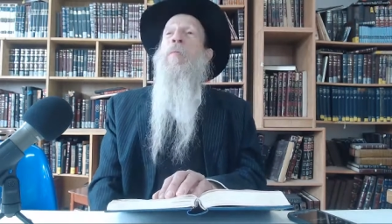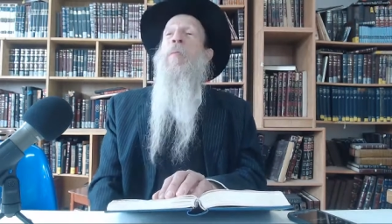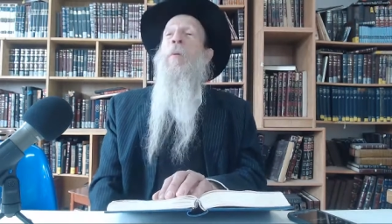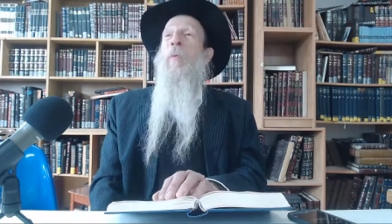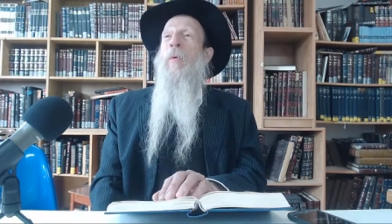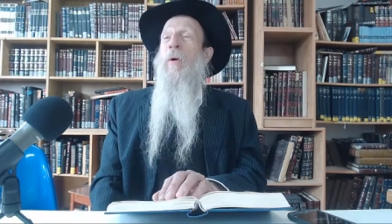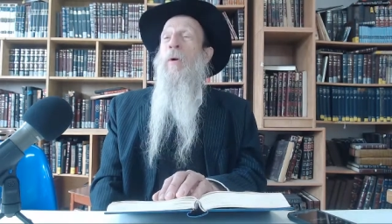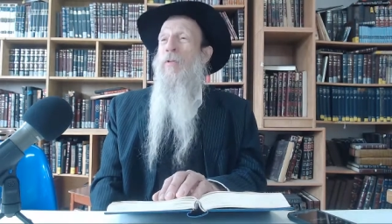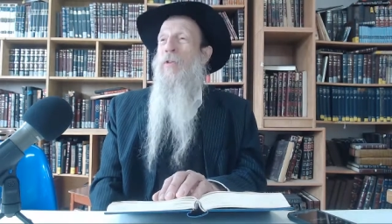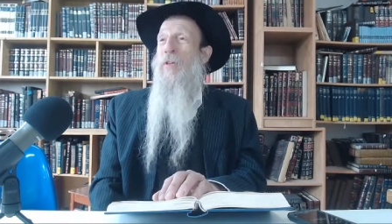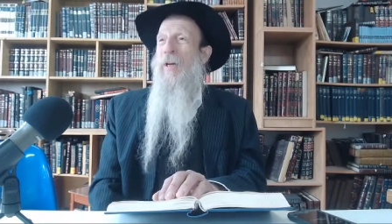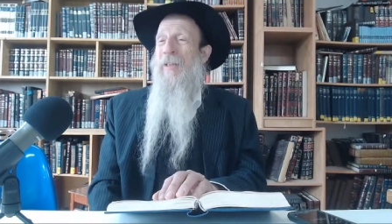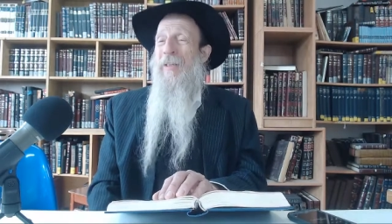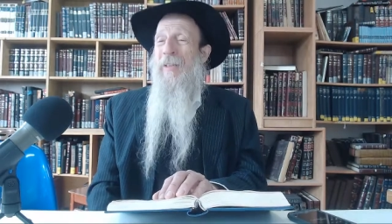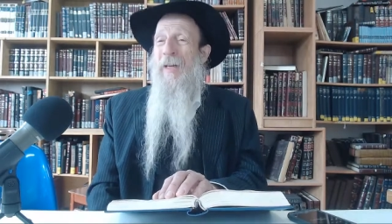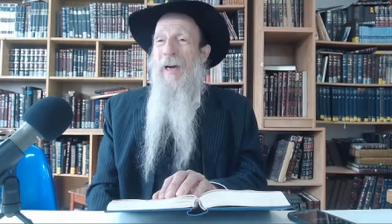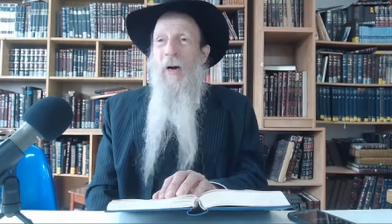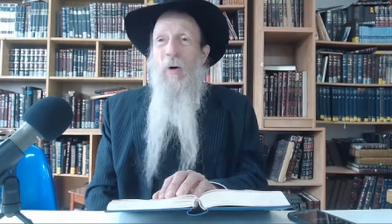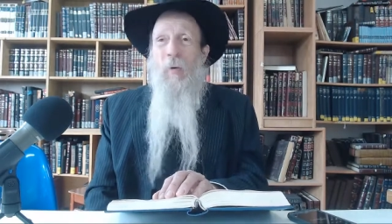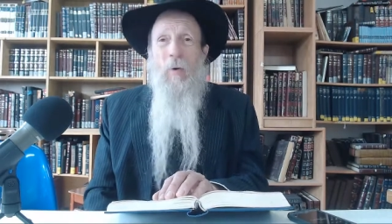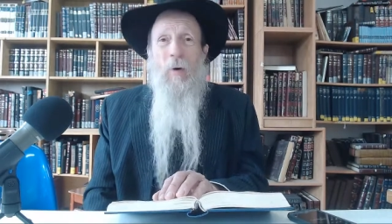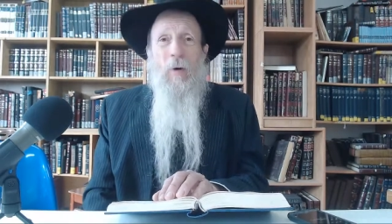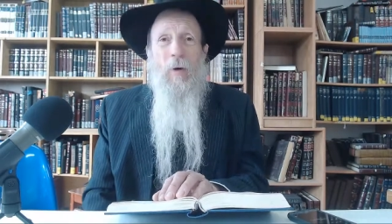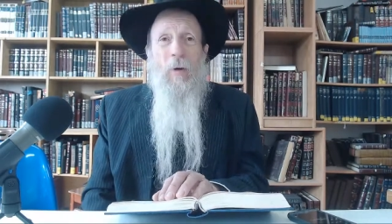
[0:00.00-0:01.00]
what is a
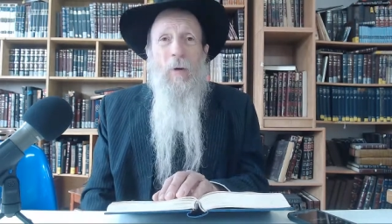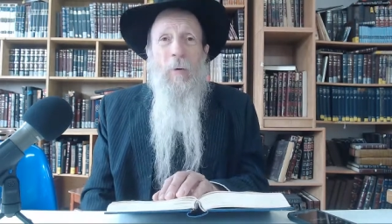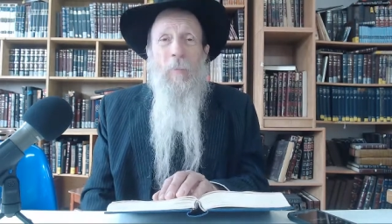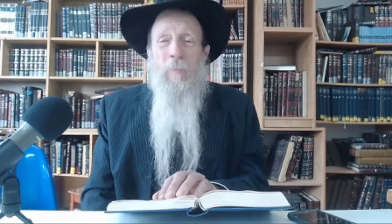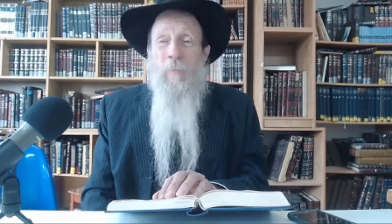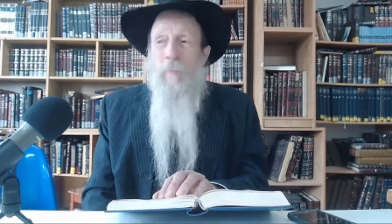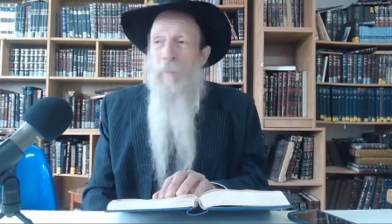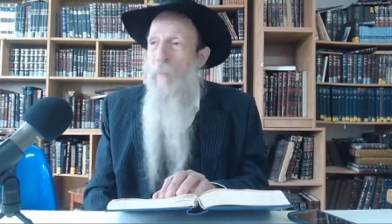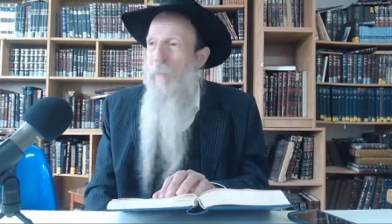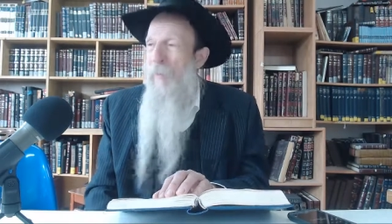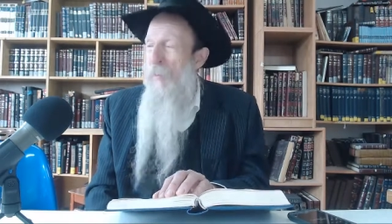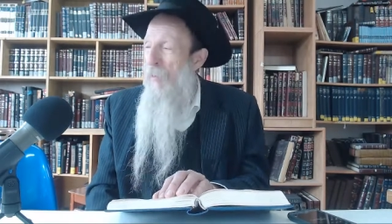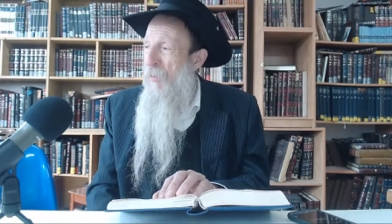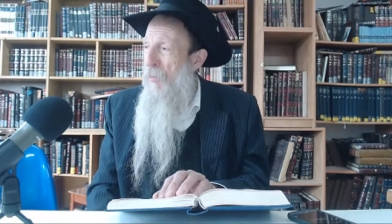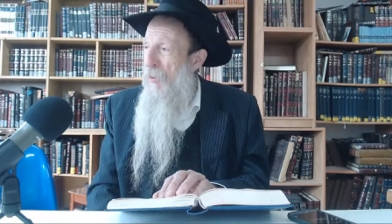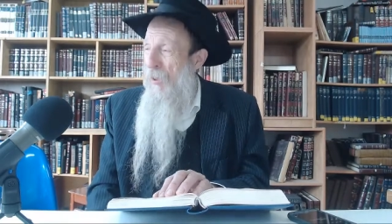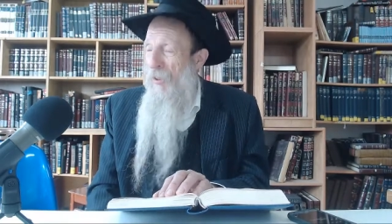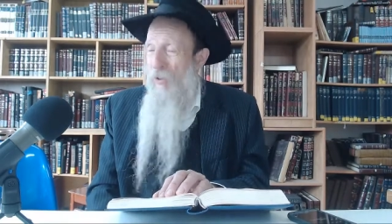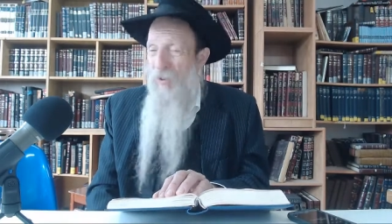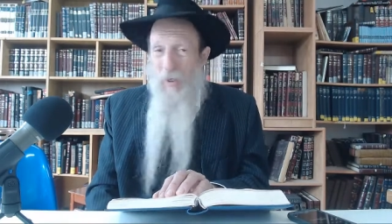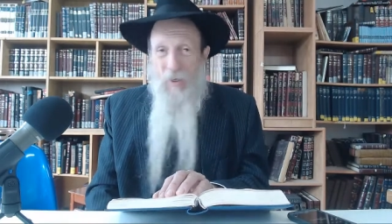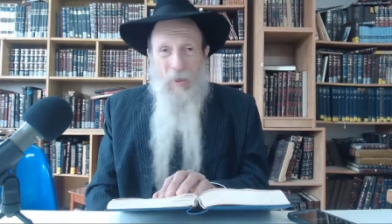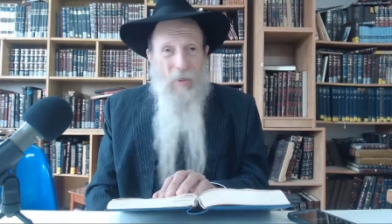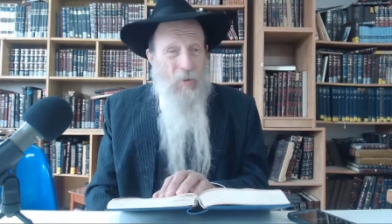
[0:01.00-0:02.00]
tower, this
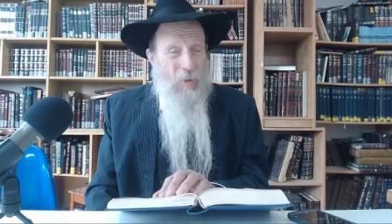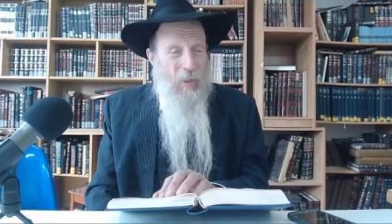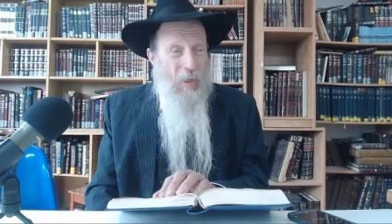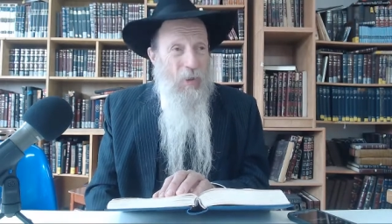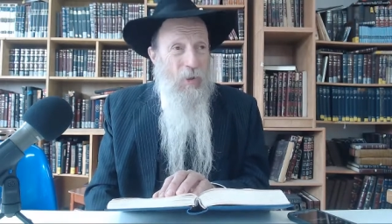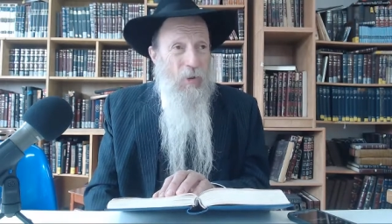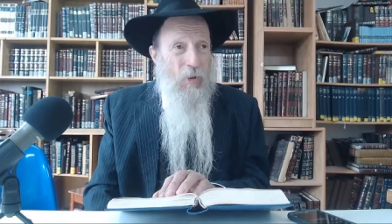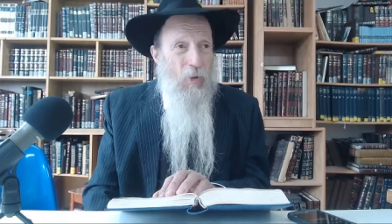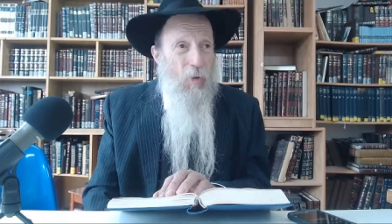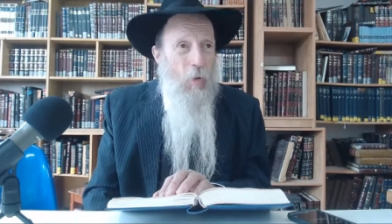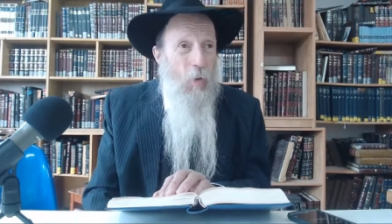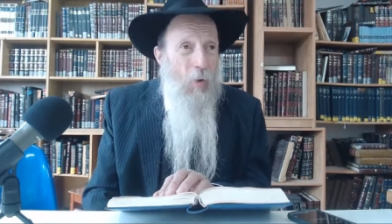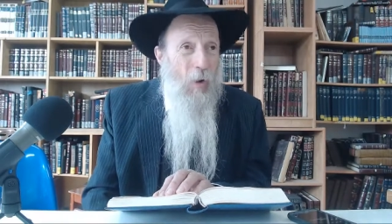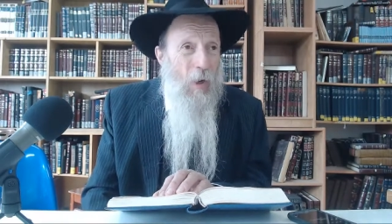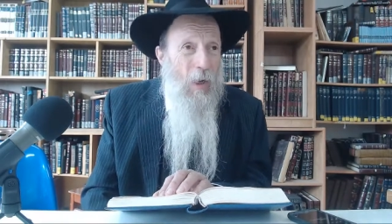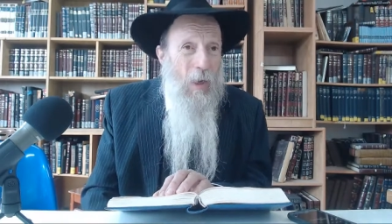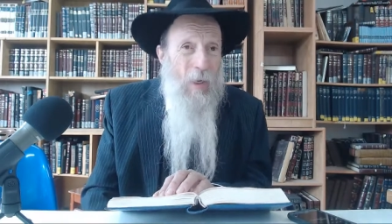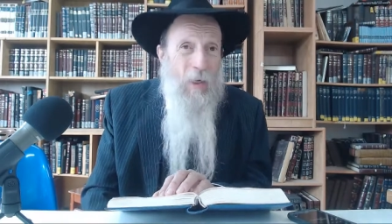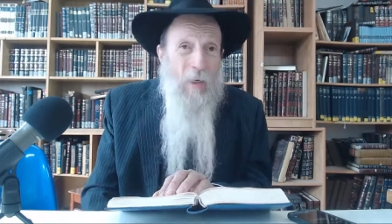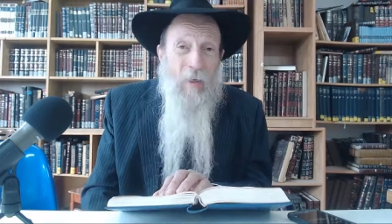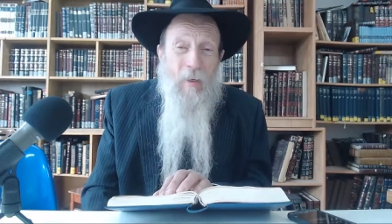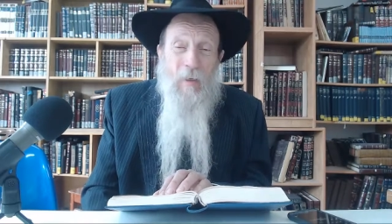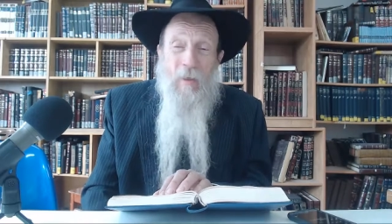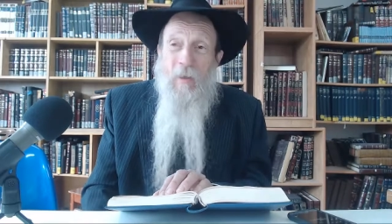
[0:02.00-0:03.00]
has a nice
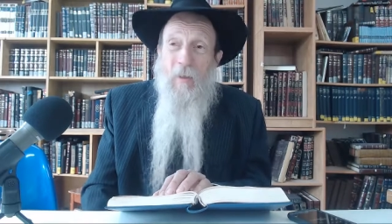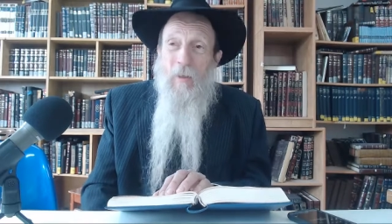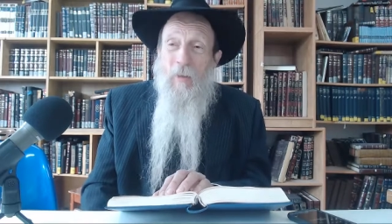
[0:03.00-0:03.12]
lawn,